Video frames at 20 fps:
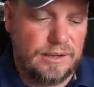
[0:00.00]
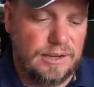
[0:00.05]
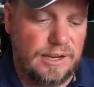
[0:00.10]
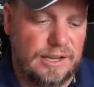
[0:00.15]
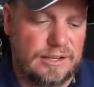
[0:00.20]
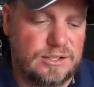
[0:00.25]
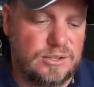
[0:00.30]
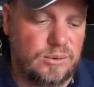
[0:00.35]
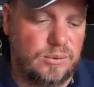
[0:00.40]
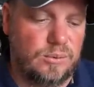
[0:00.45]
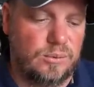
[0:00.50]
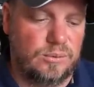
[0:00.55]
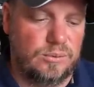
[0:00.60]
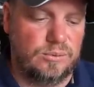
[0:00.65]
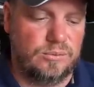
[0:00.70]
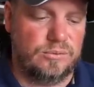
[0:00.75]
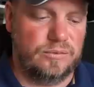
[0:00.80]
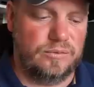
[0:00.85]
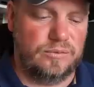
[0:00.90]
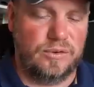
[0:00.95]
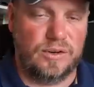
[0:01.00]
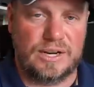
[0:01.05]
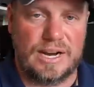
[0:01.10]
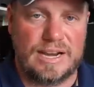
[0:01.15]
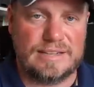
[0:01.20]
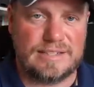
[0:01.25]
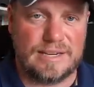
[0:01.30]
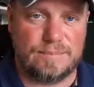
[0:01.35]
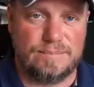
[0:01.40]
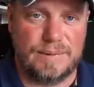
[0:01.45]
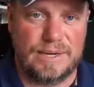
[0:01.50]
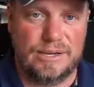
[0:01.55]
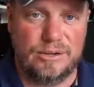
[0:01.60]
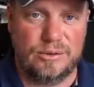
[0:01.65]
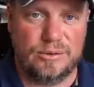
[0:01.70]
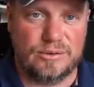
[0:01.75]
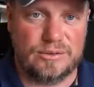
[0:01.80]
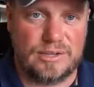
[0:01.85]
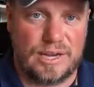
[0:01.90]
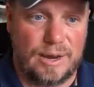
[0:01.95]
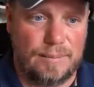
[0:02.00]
And so for guys like me,